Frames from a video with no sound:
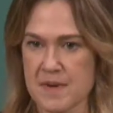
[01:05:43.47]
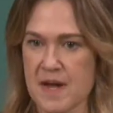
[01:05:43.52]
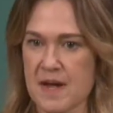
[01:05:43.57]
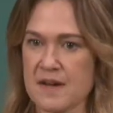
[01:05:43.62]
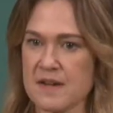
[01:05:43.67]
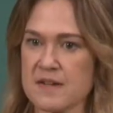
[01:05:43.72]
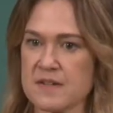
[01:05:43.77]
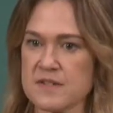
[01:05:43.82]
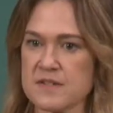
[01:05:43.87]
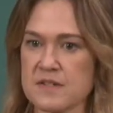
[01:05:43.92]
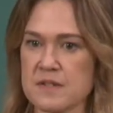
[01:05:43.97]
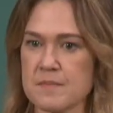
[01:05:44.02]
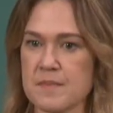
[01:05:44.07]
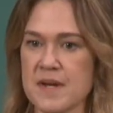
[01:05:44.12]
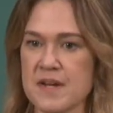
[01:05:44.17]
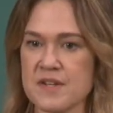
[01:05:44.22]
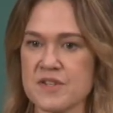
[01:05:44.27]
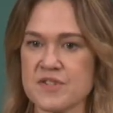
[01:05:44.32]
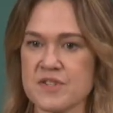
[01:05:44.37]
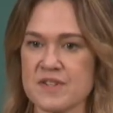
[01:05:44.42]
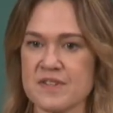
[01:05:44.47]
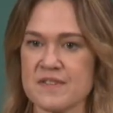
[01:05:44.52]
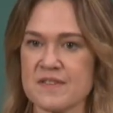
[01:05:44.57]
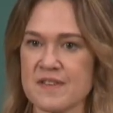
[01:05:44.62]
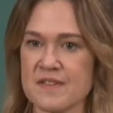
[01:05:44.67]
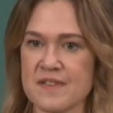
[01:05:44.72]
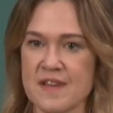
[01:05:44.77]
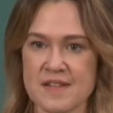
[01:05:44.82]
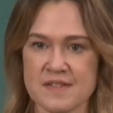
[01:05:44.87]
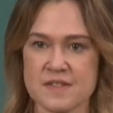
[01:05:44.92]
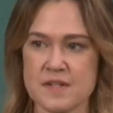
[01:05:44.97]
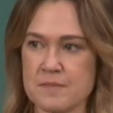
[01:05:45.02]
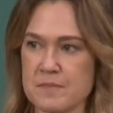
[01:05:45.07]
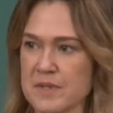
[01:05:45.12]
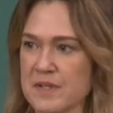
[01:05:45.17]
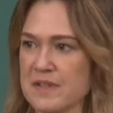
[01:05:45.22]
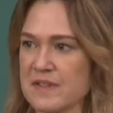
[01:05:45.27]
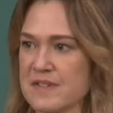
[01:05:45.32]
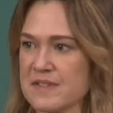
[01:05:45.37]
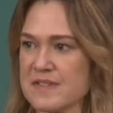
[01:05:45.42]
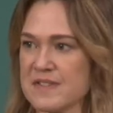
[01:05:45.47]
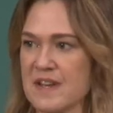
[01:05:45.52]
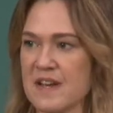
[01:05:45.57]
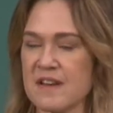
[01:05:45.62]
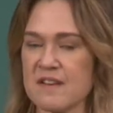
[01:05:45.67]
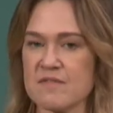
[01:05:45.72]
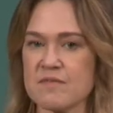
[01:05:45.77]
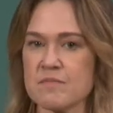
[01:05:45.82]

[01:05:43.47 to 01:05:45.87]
back into the patient, then that's completely safe.